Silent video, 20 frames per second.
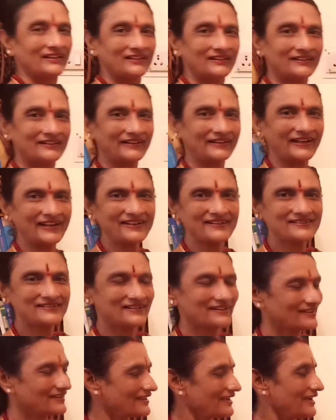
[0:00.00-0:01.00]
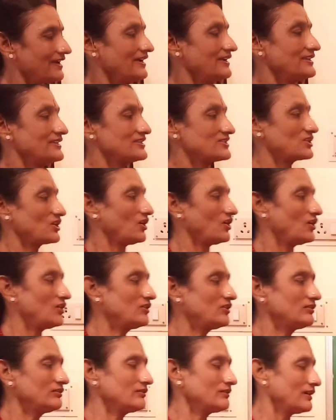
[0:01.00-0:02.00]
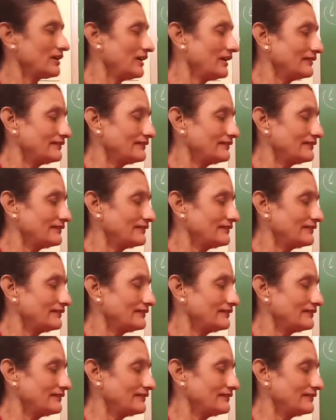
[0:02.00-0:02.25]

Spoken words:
Correct? So,